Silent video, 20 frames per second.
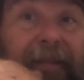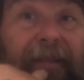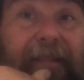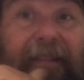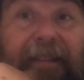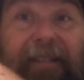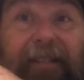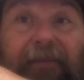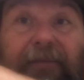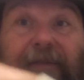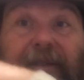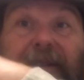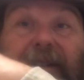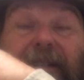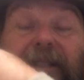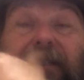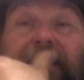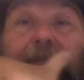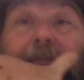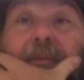It's very
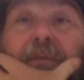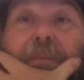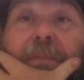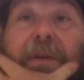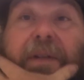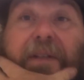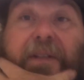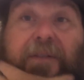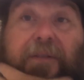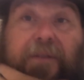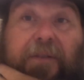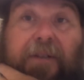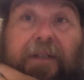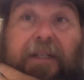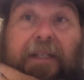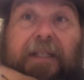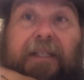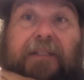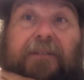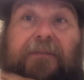simple, but
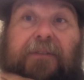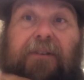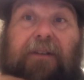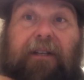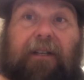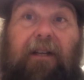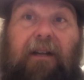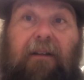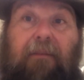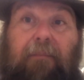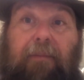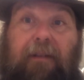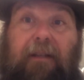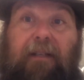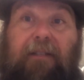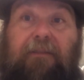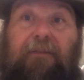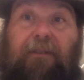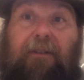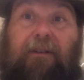it gets very
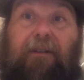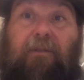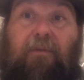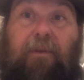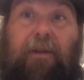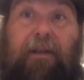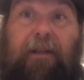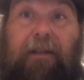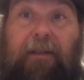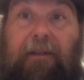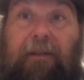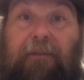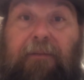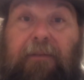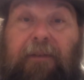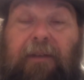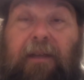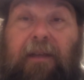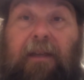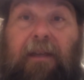complex very quick. And if
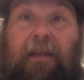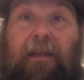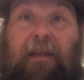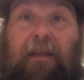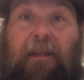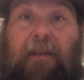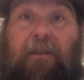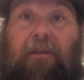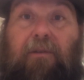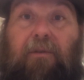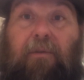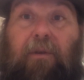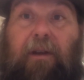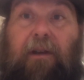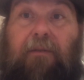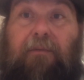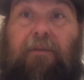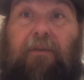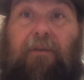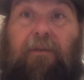you
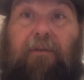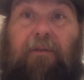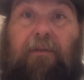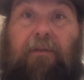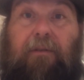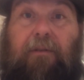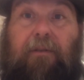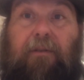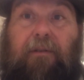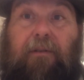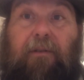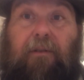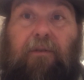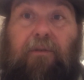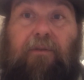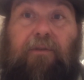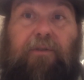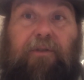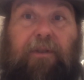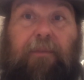ever
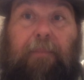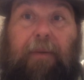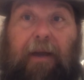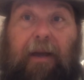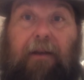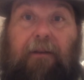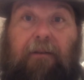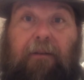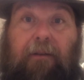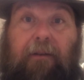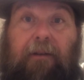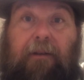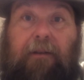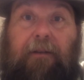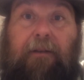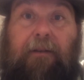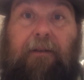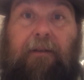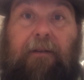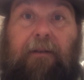lose the pattern,
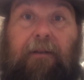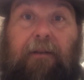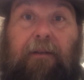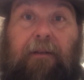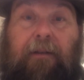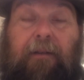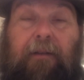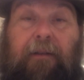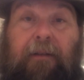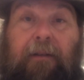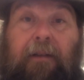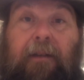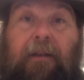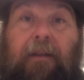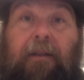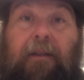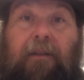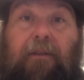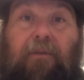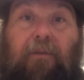
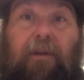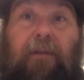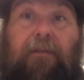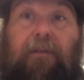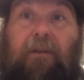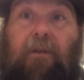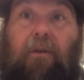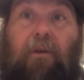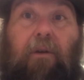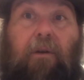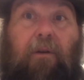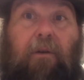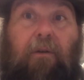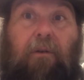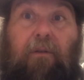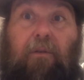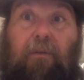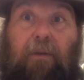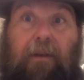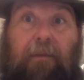you have to go
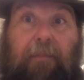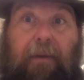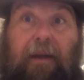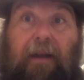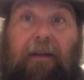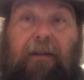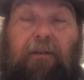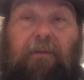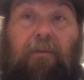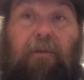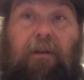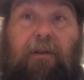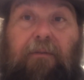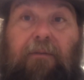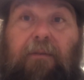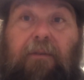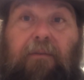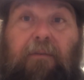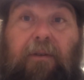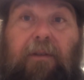all the way back to
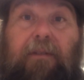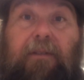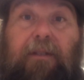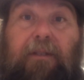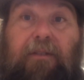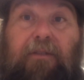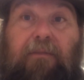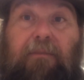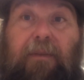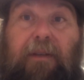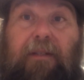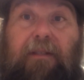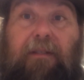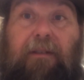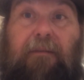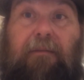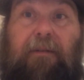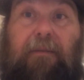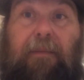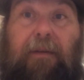wherever it was that you messed
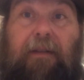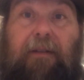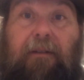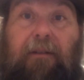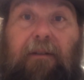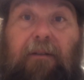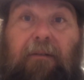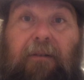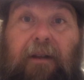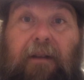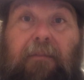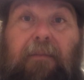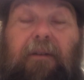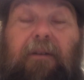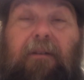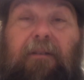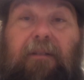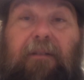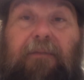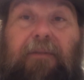up to make it look right.
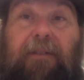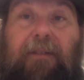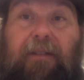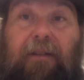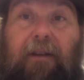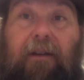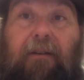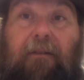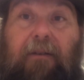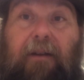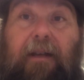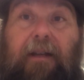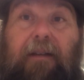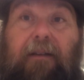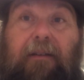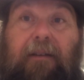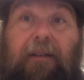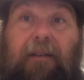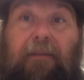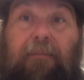Because if it's not right
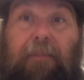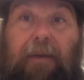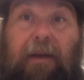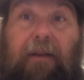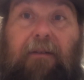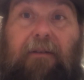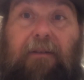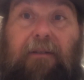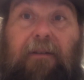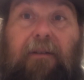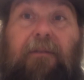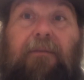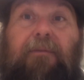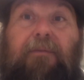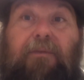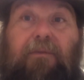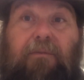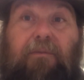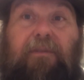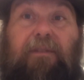and the pattern's off,
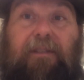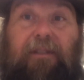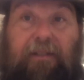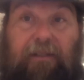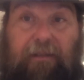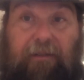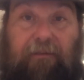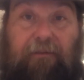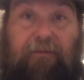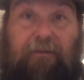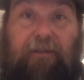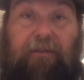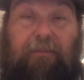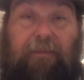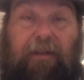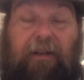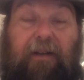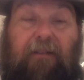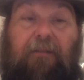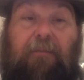you will see it. Trust
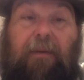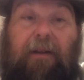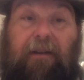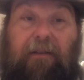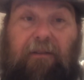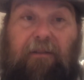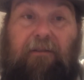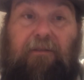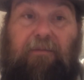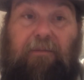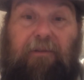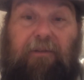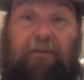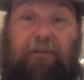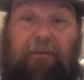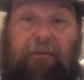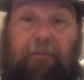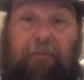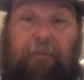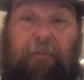me, and everybody else will
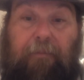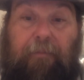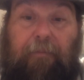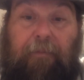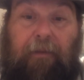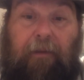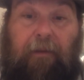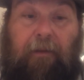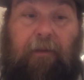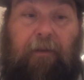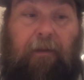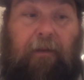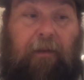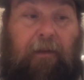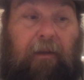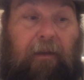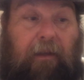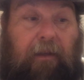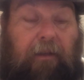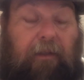too.
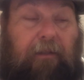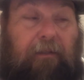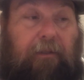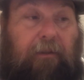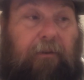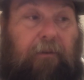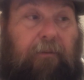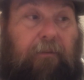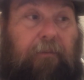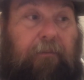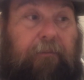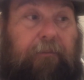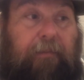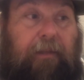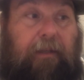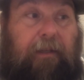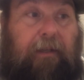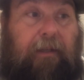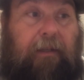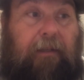So
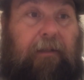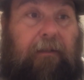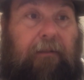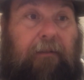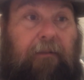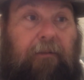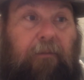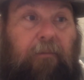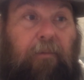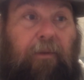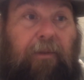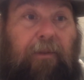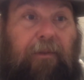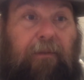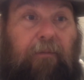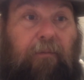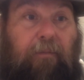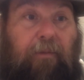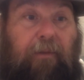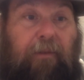
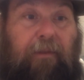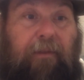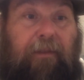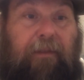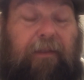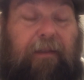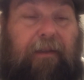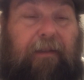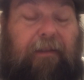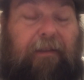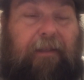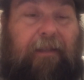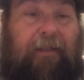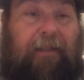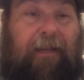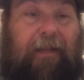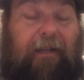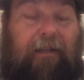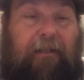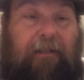with
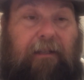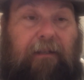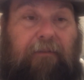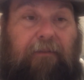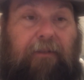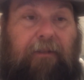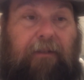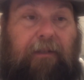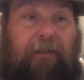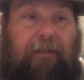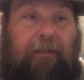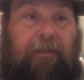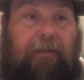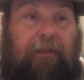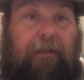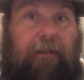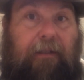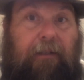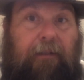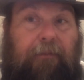that covered,
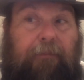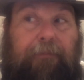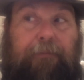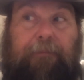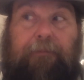let